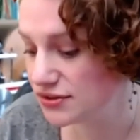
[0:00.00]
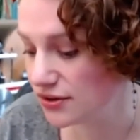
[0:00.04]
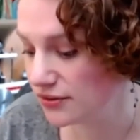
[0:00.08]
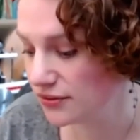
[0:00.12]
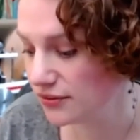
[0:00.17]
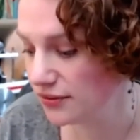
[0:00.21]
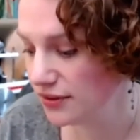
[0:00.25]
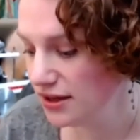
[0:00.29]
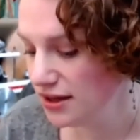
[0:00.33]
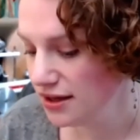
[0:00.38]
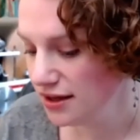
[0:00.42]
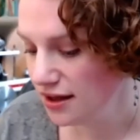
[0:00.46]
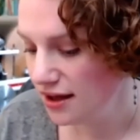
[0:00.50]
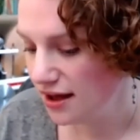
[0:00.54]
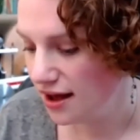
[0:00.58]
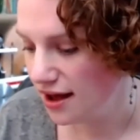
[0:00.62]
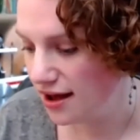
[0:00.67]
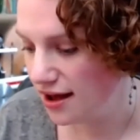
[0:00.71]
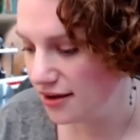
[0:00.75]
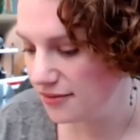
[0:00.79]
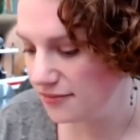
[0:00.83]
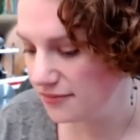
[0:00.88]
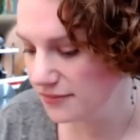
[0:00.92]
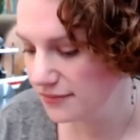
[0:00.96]
And so
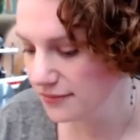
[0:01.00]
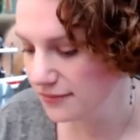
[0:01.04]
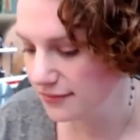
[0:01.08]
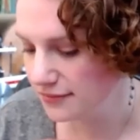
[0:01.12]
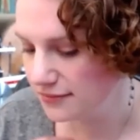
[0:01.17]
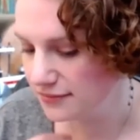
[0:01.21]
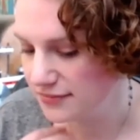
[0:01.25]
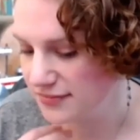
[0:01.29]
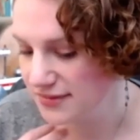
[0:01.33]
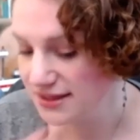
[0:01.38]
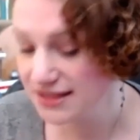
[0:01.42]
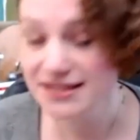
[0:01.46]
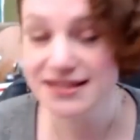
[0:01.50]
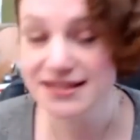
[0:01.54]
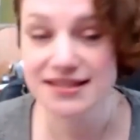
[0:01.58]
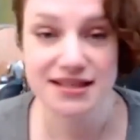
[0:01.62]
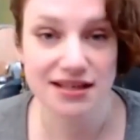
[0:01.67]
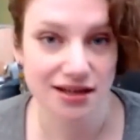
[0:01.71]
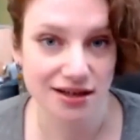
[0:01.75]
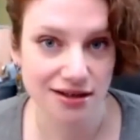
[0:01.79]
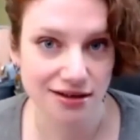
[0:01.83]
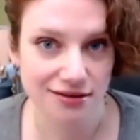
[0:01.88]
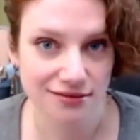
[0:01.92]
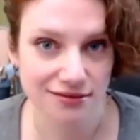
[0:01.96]

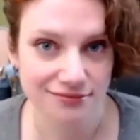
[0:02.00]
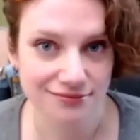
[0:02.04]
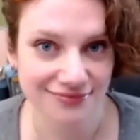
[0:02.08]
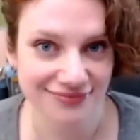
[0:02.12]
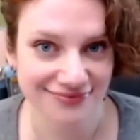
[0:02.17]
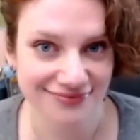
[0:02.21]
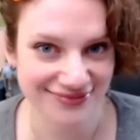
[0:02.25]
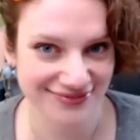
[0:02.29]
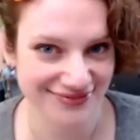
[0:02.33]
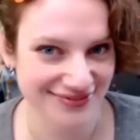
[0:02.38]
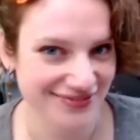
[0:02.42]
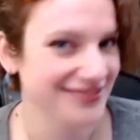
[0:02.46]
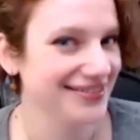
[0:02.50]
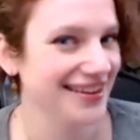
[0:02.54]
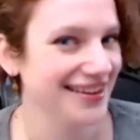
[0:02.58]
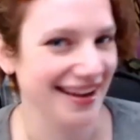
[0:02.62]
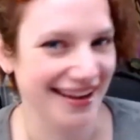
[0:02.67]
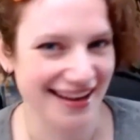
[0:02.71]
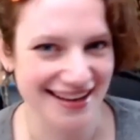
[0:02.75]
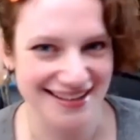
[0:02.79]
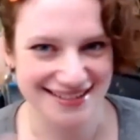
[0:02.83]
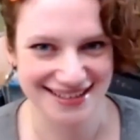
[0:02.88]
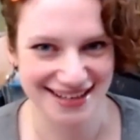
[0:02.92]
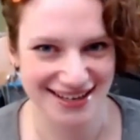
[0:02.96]
this year,
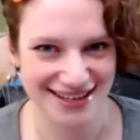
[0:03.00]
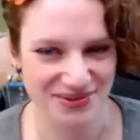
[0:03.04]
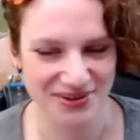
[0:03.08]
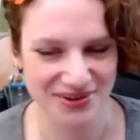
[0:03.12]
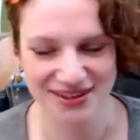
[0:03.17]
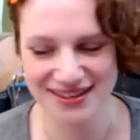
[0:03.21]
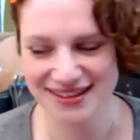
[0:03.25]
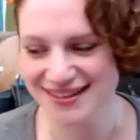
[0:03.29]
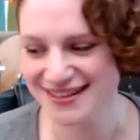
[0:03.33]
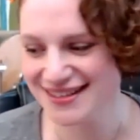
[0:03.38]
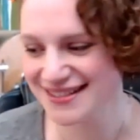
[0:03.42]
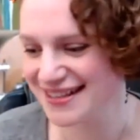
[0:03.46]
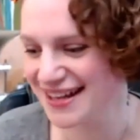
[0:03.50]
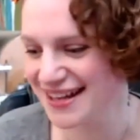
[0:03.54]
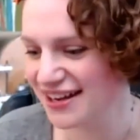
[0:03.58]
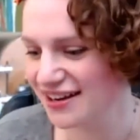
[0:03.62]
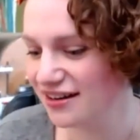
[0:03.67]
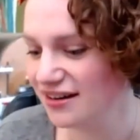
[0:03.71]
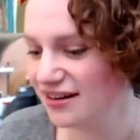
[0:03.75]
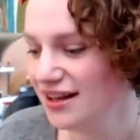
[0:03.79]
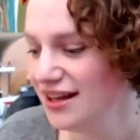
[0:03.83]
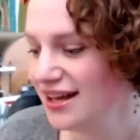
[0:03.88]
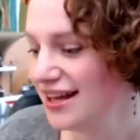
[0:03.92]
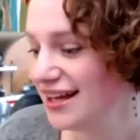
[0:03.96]
like I said, 20
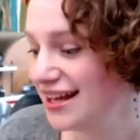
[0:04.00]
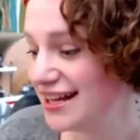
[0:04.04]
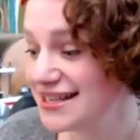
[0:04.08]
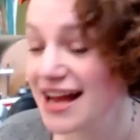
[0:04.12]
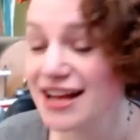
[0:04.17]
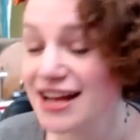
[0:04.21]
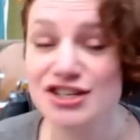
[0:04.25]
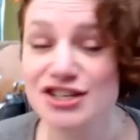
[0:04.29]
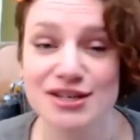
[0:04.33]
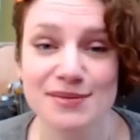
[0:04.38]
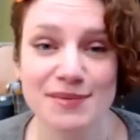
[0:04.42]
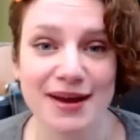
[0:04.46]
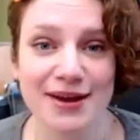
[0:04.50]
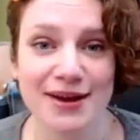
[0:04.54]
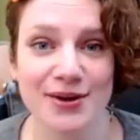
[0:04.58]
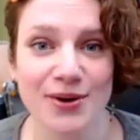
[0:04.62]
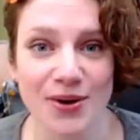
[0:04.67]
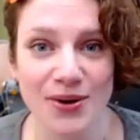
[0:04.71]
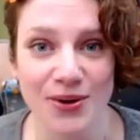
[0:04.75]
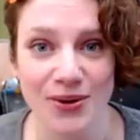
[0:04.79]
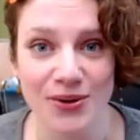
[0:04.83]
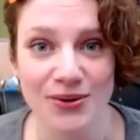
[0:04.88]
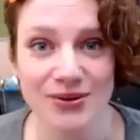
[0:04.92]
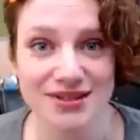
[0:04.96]
years later, it's
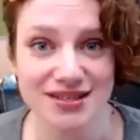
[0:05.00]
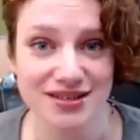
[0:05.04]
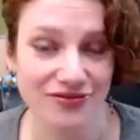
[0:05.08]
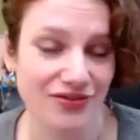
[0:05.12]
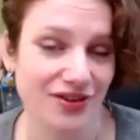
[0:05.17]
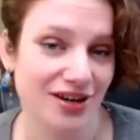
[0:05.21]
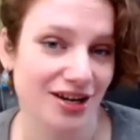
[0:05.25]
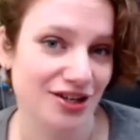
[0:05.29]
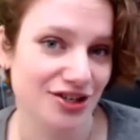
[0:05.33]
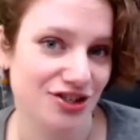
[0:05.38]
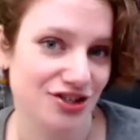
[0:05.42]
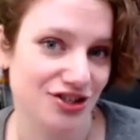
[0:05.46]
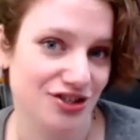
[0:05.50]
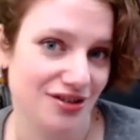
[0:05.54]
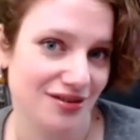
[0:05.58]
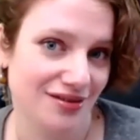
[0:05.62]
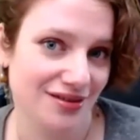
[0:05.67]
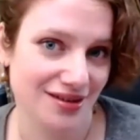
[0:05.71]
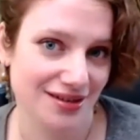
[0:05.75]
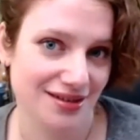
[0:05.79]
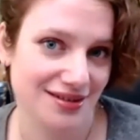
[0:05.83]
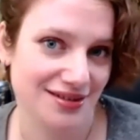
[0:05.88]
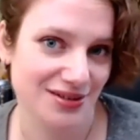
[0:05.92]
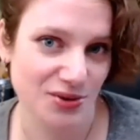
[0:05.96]
actually my goal to
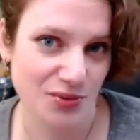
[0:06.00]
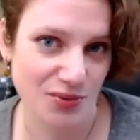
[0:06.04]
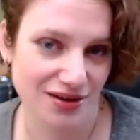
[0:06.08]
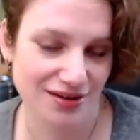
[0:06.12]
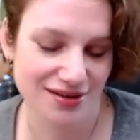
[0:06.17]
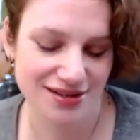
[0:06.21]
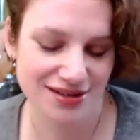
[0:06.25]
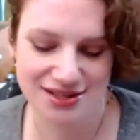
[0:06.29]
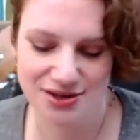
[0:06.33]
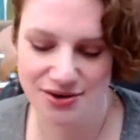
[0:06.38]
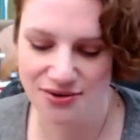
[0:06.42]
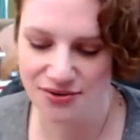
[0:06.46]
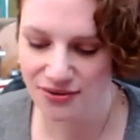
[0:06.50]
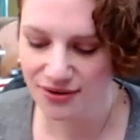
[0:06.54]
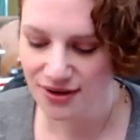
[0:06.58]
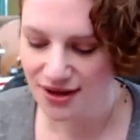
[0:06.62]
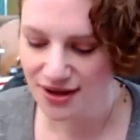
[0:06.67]
finish this quilt.